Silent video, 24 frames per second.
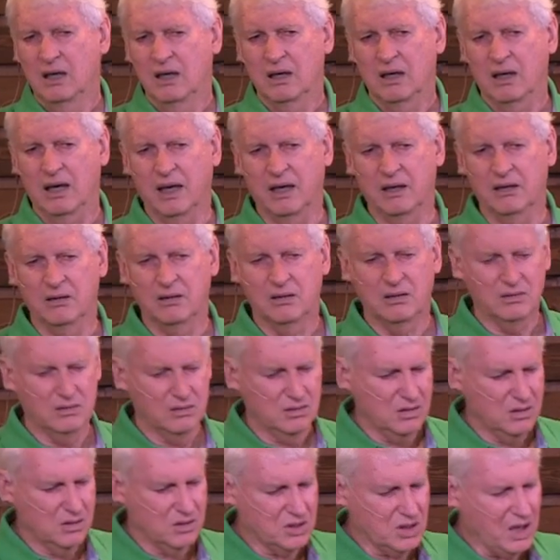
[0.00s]
And
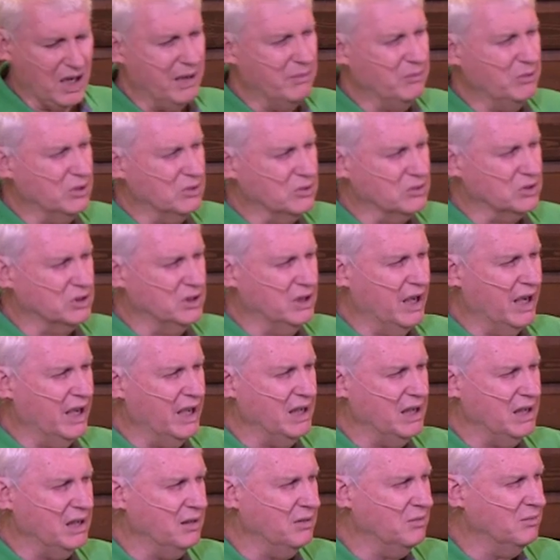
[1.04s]
Samuel's
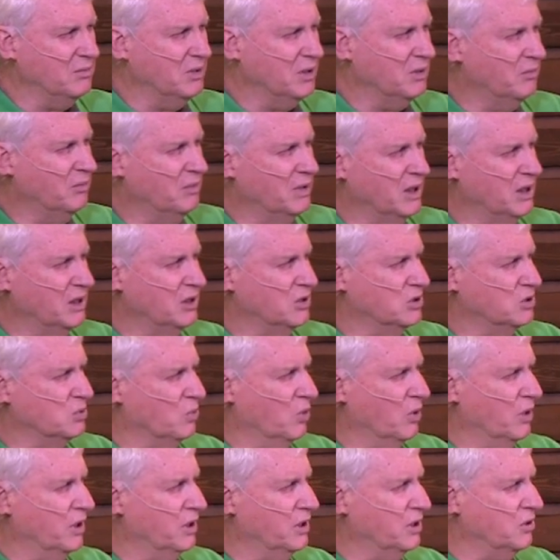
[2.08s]
name means
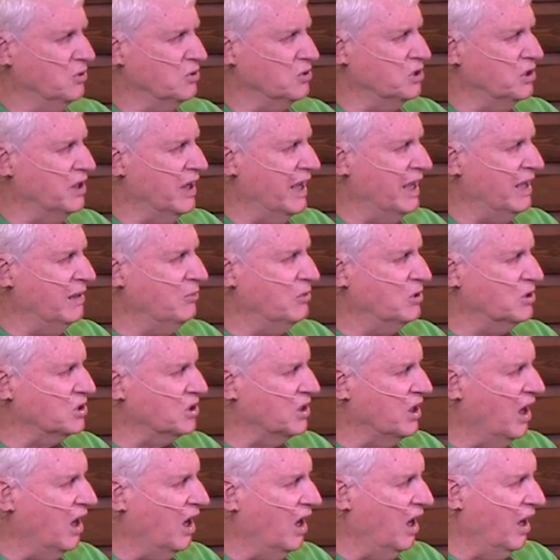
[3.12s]
one whose name is
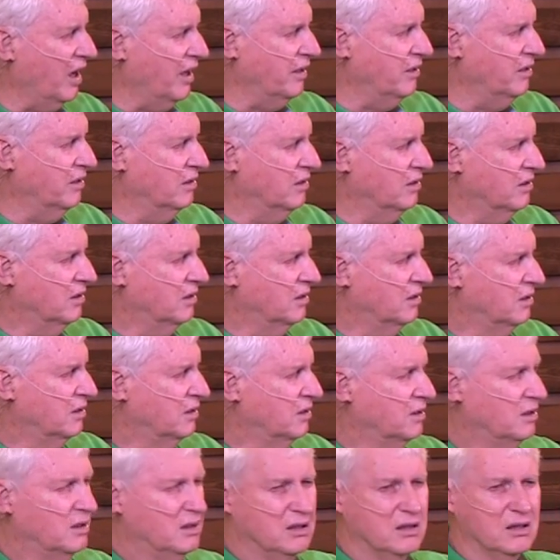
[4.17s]
God.
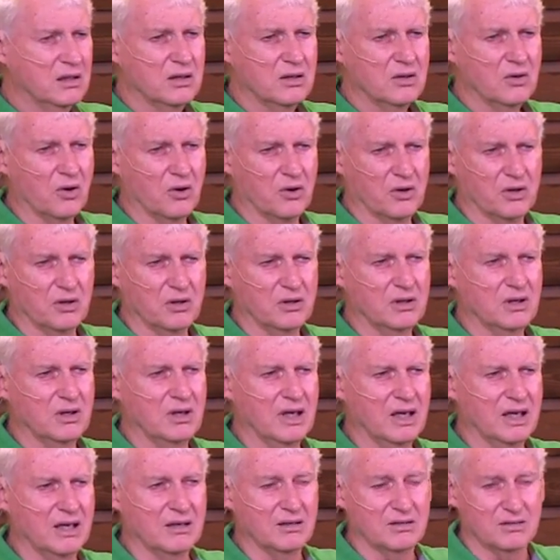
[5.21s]
Or,
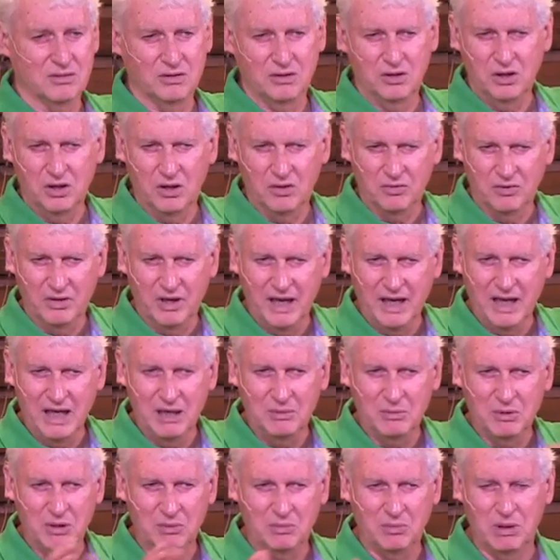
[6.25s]
and, you know,
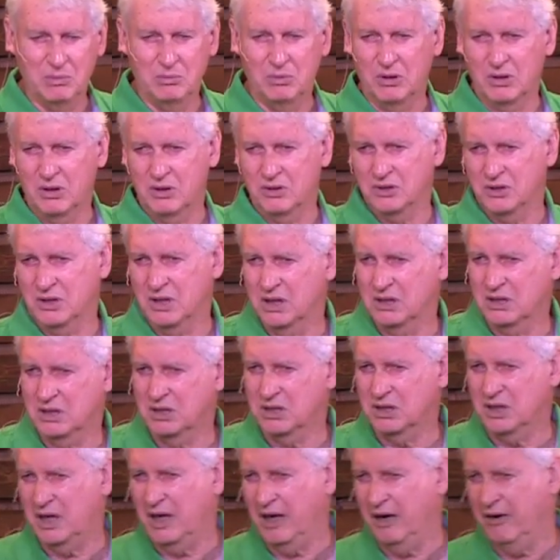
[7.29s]
name in biblical sense
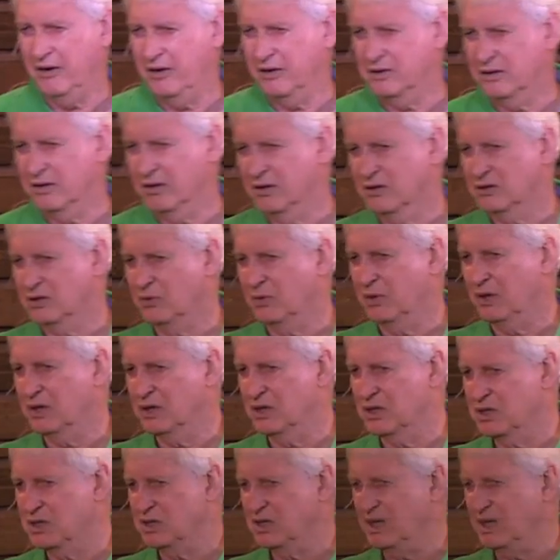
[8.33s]
is character. So we could just